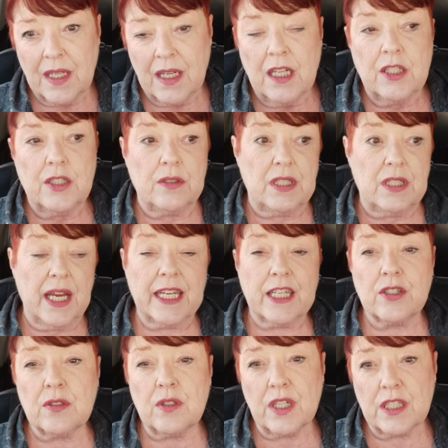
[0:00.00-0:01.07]
You take your
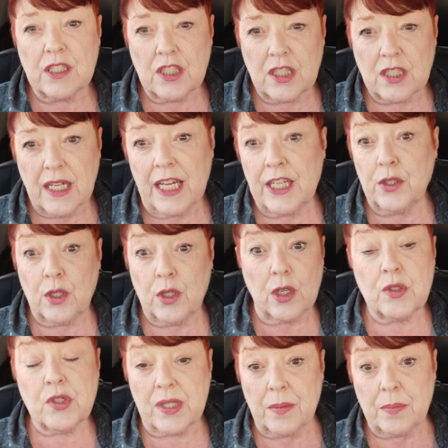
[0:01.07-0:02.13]
lunch and you go
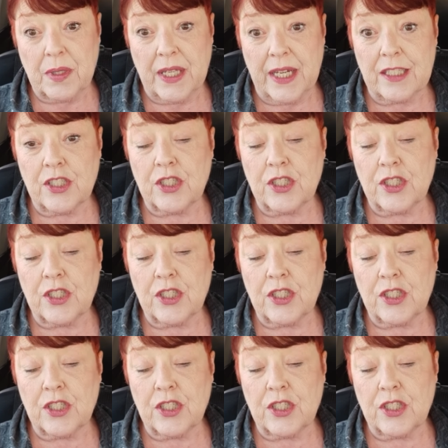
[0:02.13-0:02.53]
someplace.